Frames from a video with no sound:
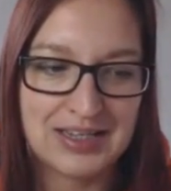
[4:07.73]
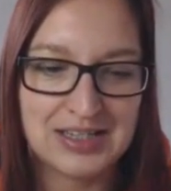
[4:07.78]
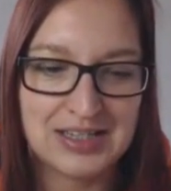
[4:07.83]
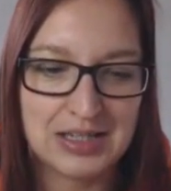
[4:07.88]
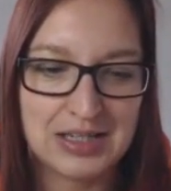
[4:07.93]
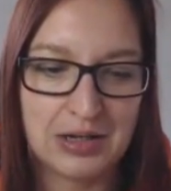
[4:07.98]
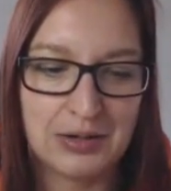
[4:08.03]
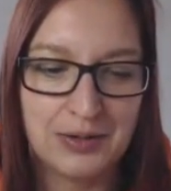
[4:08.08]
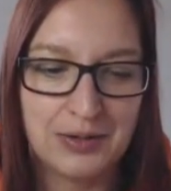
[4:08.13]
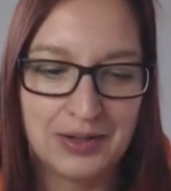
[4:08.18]

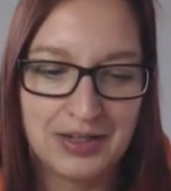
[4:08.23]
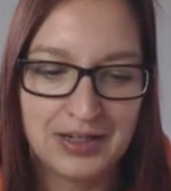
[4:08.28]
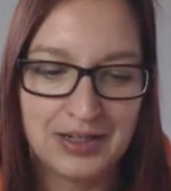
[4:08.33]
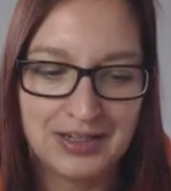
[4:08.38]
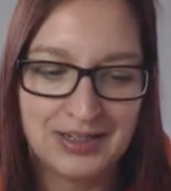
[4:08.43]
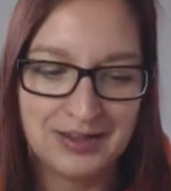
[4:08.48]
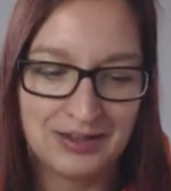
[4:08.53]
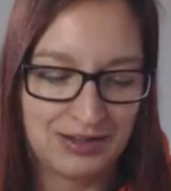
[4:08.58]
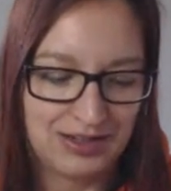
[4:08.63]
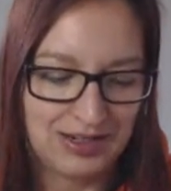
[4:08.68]
So
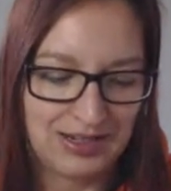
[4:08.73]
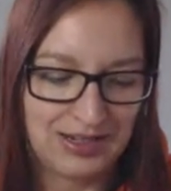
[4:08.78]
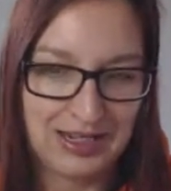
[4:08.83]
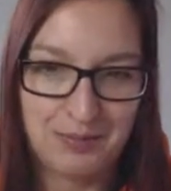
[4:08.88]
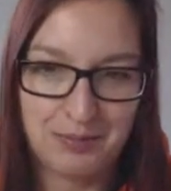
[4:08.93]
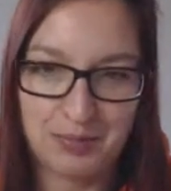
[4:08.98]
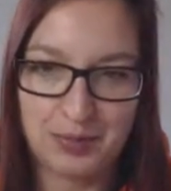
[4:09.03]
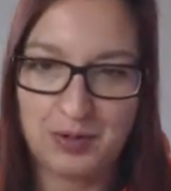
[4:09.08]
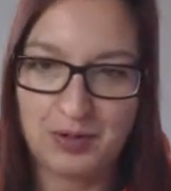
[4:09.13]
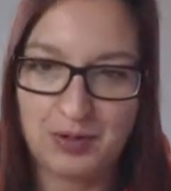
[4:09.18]

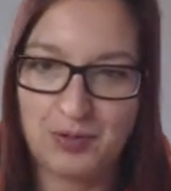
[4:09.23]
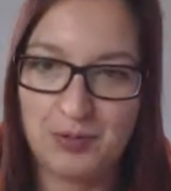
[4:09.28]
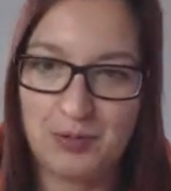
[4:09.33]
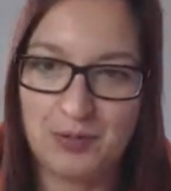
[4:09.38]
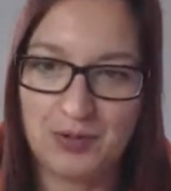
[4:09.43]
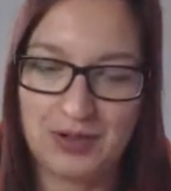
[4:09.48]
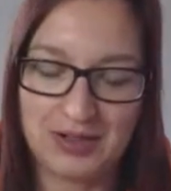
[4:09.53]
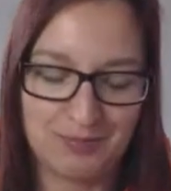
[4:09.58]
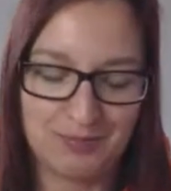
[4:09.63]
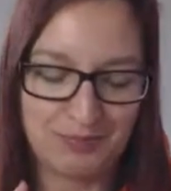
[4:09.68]
keep
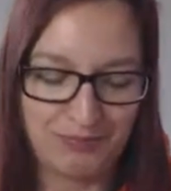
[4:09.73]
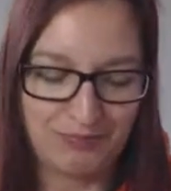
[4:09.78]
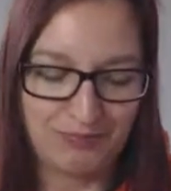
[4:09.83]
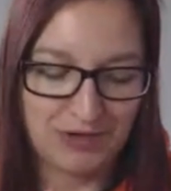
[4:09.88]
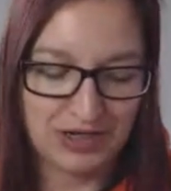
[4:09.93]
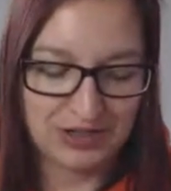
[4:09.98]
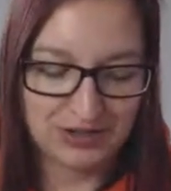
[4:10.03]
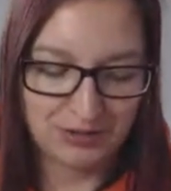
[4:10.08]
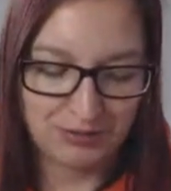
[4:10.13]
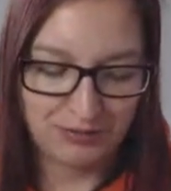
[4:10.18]
all,
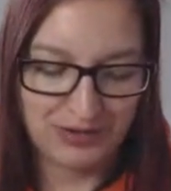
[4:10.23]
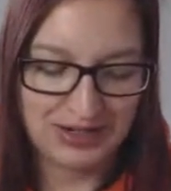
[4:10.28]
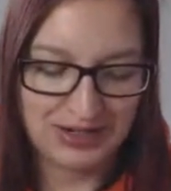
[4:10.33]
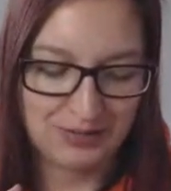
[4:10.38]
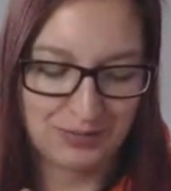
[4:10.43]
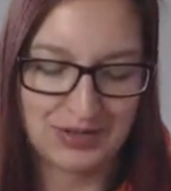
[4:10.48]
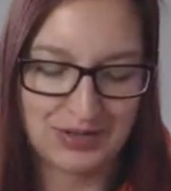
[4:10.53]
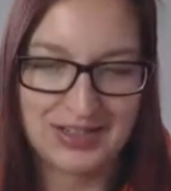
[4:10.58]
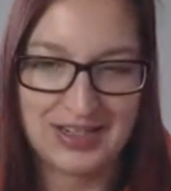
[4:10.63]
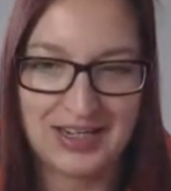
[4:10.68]
register with
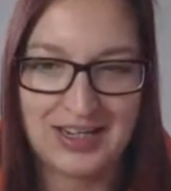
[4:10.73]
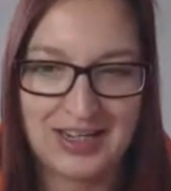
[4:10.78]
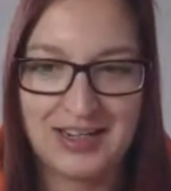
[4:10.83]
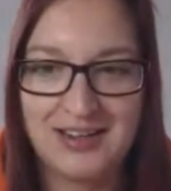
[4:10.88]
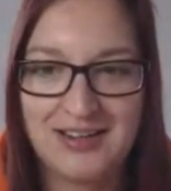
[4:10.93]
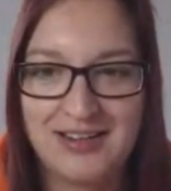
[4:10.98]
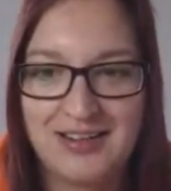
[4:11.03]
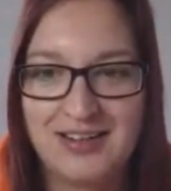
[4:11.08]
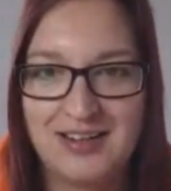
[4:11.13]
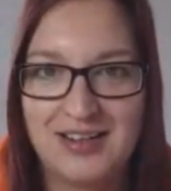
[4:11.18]
H M R
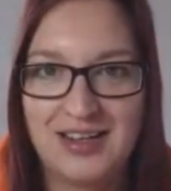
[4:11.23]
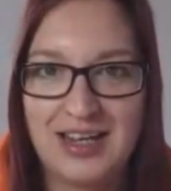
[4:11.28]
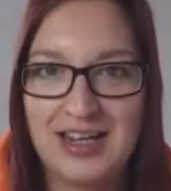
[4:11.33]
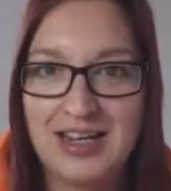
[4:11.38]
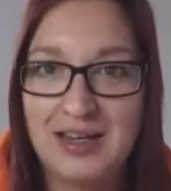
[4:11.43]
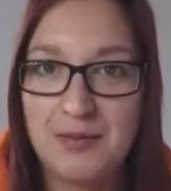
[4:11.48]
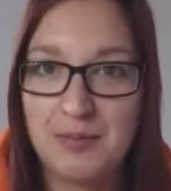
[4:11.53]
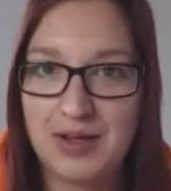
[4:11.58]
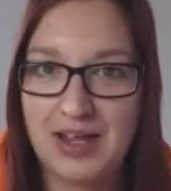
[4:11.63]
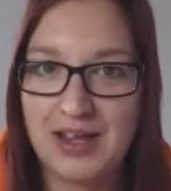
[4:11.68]
C,
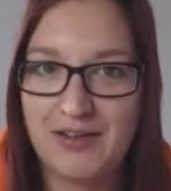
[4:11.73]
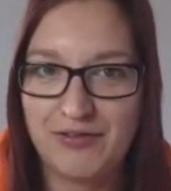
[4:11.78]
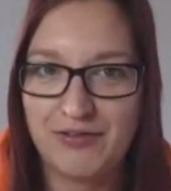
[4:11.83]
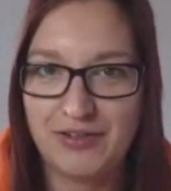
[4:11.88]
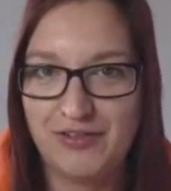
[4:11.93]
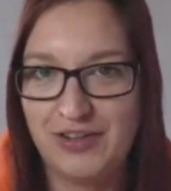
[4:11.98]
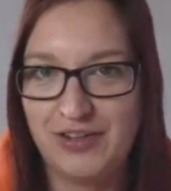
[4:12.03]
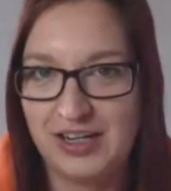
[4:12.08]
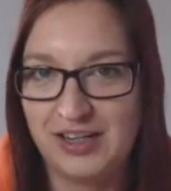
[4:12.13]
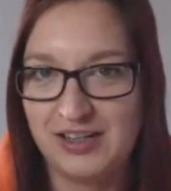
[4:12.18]
keep
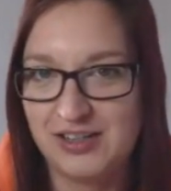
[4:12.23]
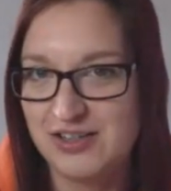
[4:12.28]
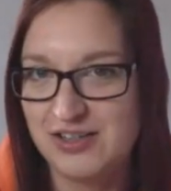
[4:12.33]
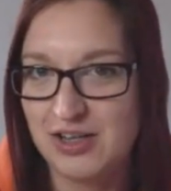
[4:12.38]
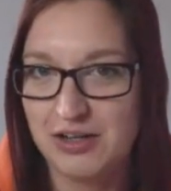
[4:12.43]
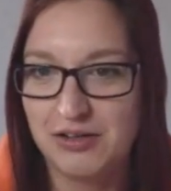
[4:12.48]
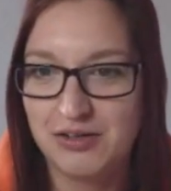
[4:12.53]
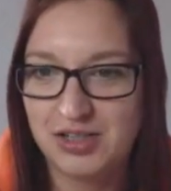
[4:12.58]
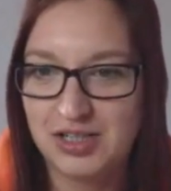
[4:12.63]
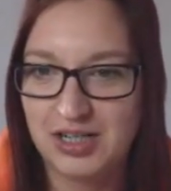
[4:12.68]
everything
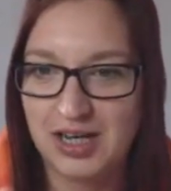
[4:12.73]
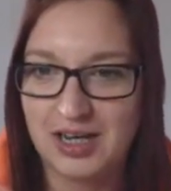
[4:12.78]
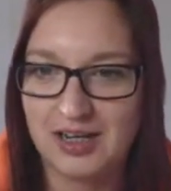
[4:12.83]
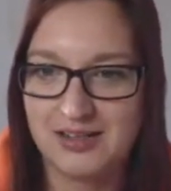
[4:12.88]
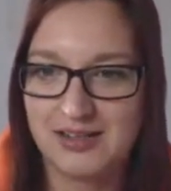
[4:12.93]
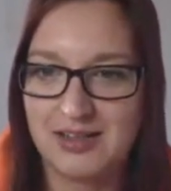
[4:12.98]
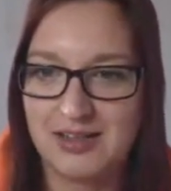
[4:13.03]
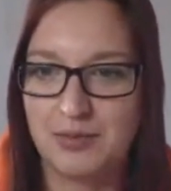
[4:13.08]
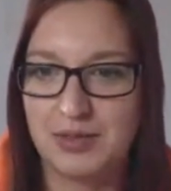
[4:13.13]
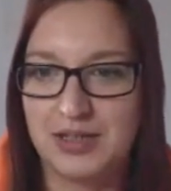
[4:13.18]

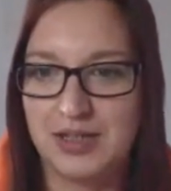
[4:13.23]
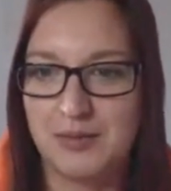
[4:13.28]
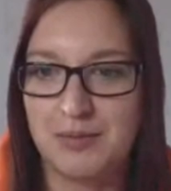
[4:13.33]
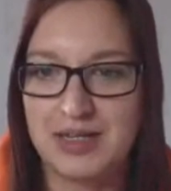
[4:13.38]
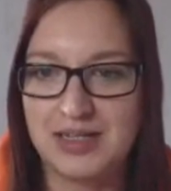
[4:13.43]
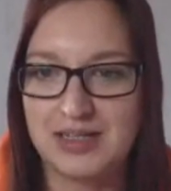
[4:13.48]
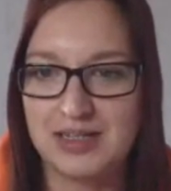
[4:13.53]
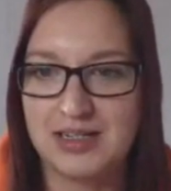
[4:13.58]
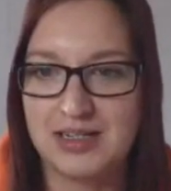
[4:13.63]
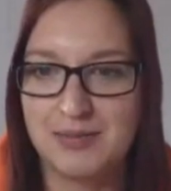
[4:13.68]
associated with the
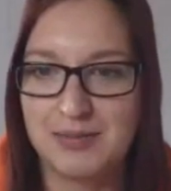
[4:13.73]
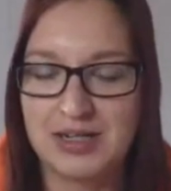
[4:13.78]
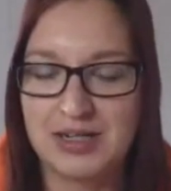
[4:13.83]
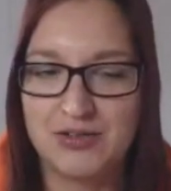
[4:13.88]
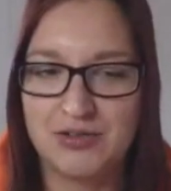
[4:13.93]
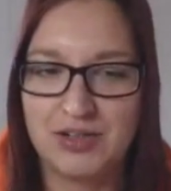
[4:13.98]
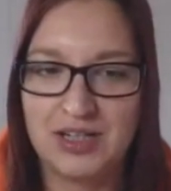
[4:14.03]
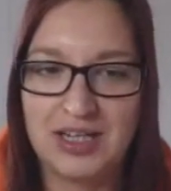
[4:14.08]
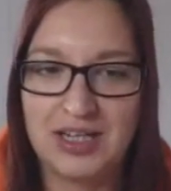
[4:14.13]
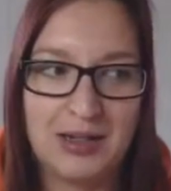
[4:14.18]
business. Make
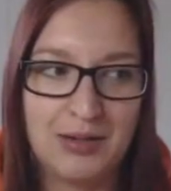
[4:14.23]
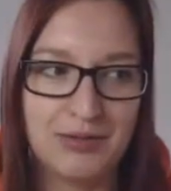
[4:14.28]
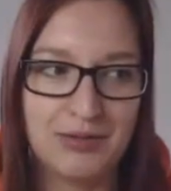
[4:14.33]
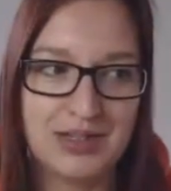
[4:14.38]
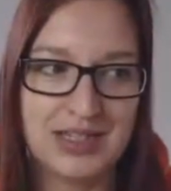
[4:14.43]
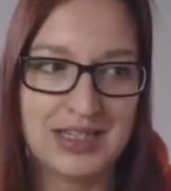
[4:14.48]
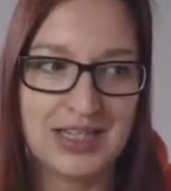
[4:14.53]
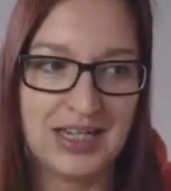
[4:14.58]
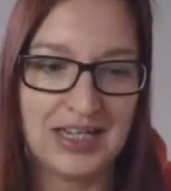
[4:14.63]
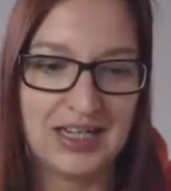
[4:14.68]
sure you keep the
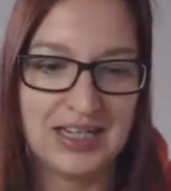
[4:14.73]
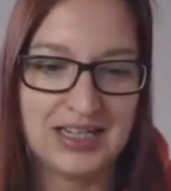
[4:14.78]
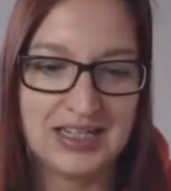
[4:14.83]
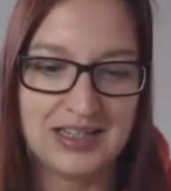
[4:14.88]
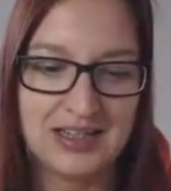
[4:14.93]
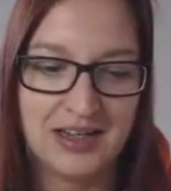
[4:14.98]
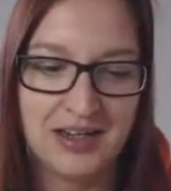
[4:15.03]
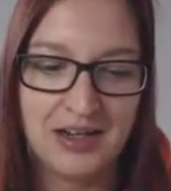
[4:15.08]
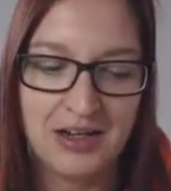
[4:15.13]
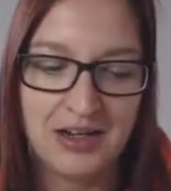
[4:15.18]

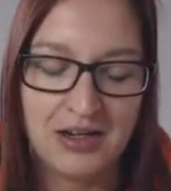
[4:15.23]
receipts.